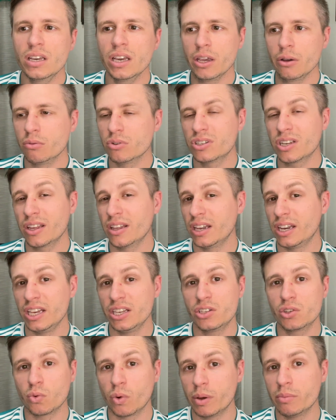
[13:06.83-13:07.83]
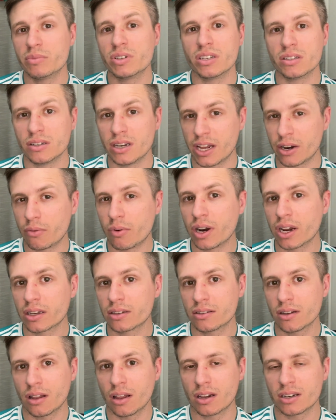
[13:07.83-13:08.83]
He will say that he swims his Ned
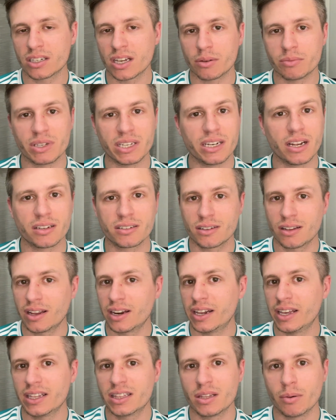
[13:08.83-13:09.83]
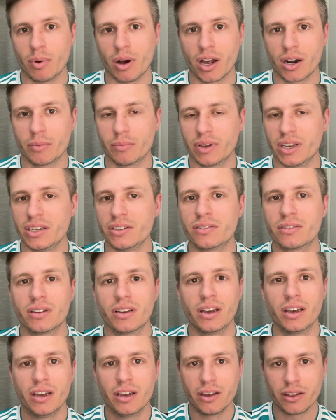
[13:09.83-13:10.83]
rigs a lot of times. He doesn't let it hit the bottom. He's
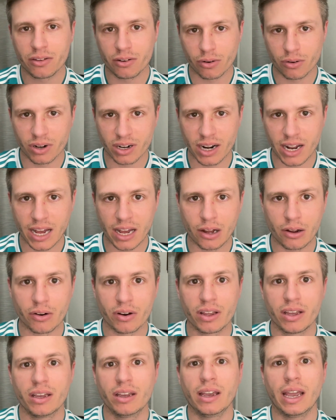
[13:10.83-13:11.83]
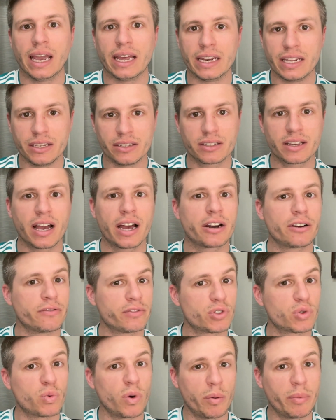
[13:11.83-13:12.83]
throwing it out and he's kind
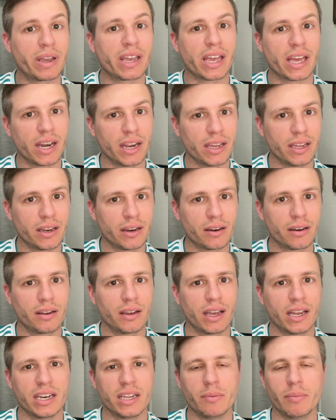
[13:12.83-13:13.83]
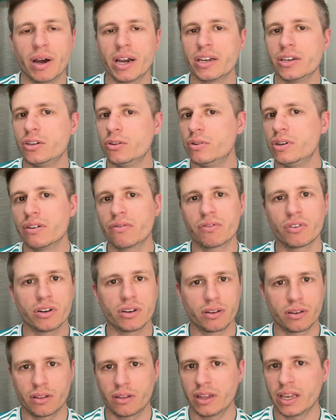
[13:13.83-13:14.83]
of swimming it in. And he might do
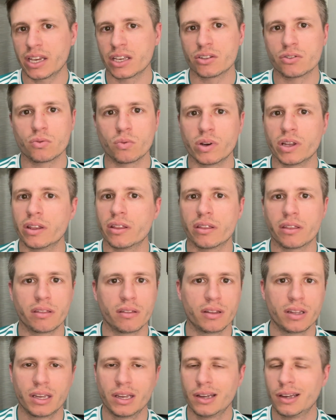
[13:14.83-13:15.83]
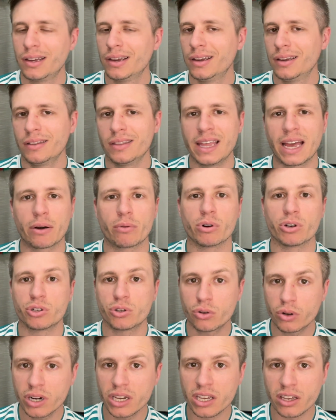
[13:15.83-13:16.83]
different things with that
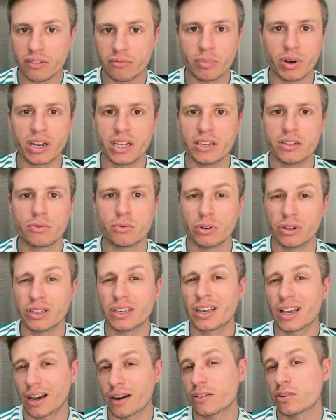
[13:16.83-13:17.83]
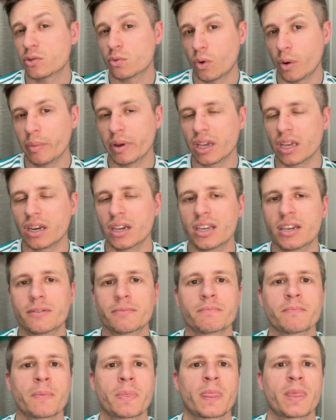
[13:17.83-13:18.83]
retrieve, but he's really kind of swimming it
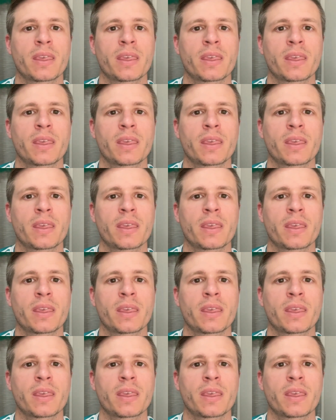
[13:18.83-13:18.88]
in.